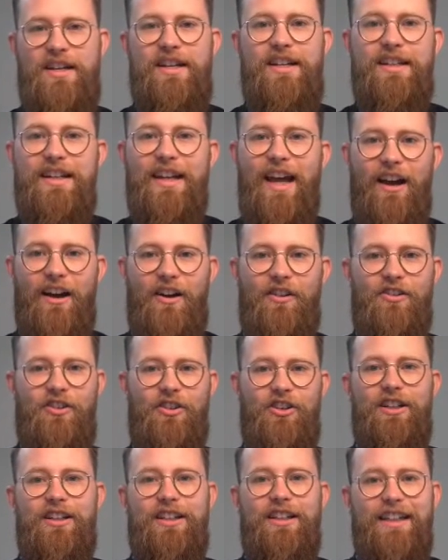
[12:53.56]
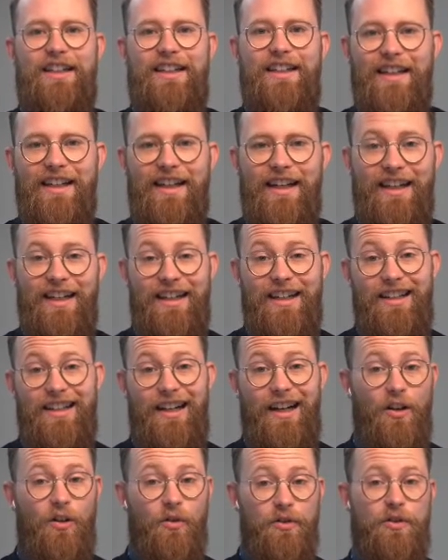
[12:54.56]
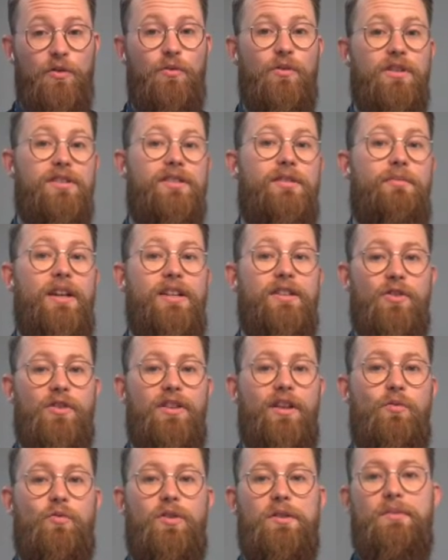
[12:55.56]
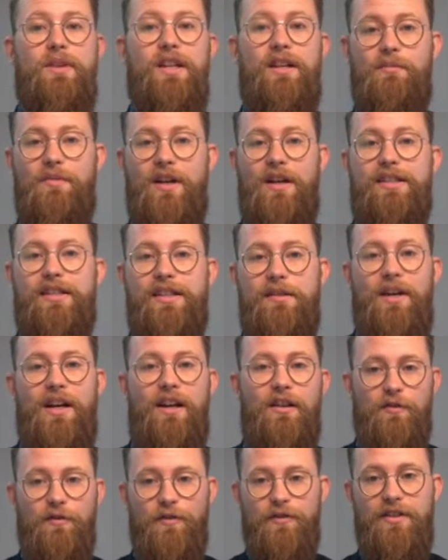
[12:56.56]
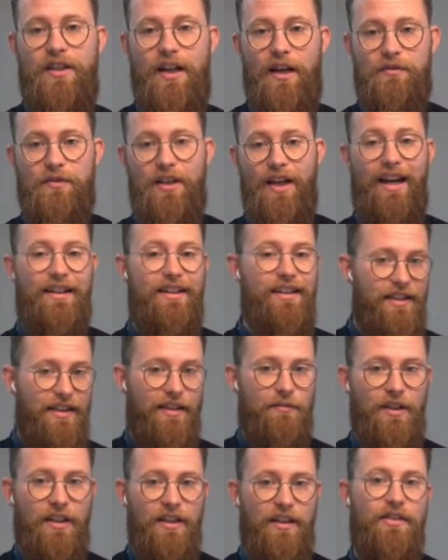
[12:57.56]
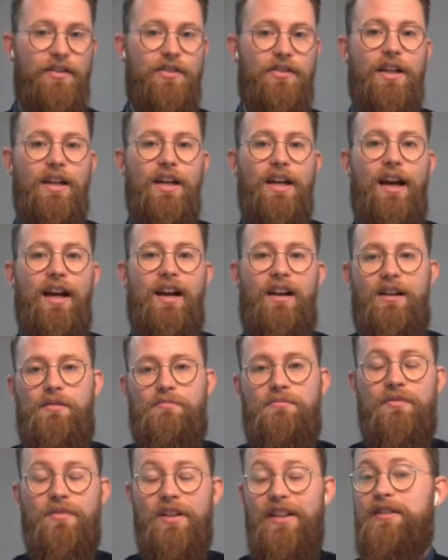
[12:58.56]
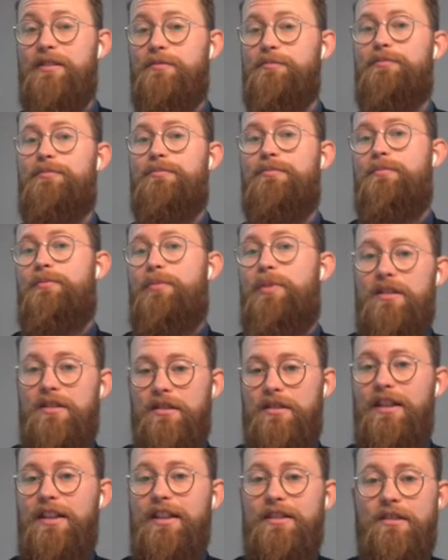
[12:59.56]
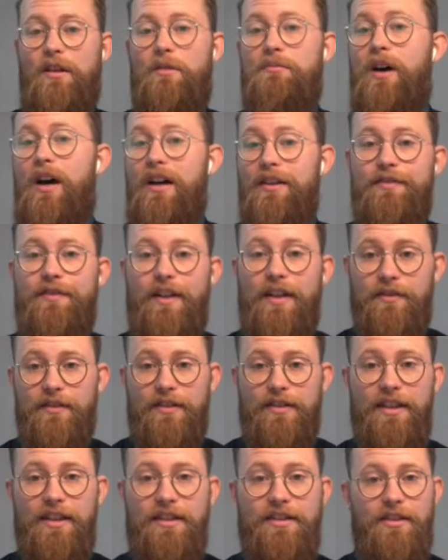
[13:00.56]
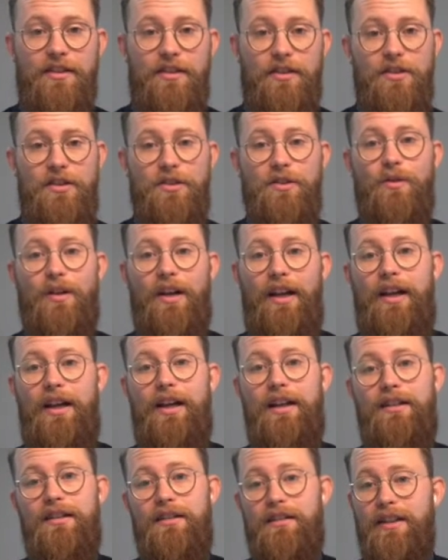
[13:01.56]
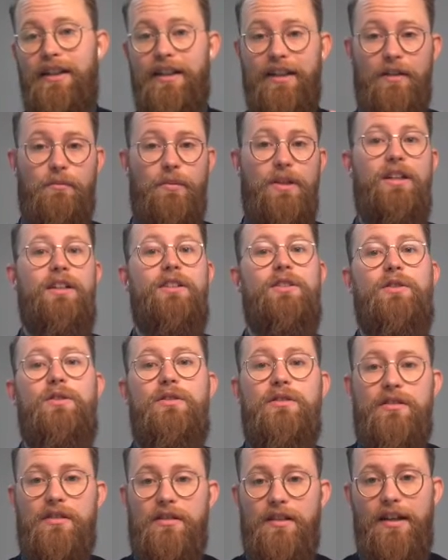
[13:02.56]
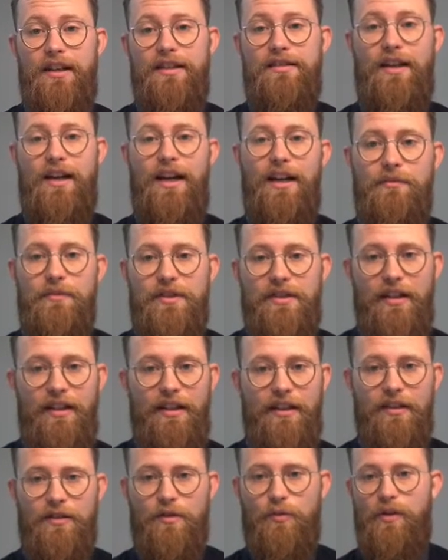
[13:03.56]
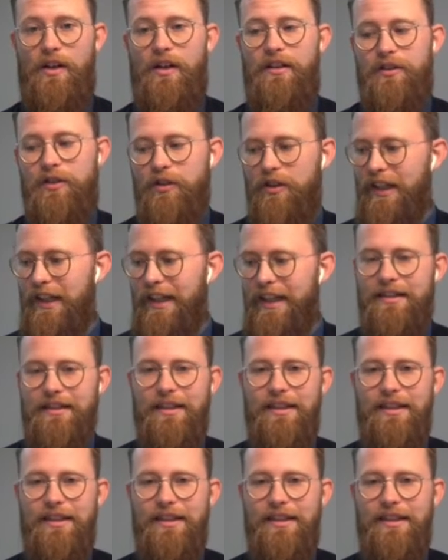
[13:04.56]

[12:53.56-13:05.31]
Now, I also want to make sure that we minimize the amount of time editing because it's personally is not my favorite thing to do, and it can be a huge time sink as well. And you can easily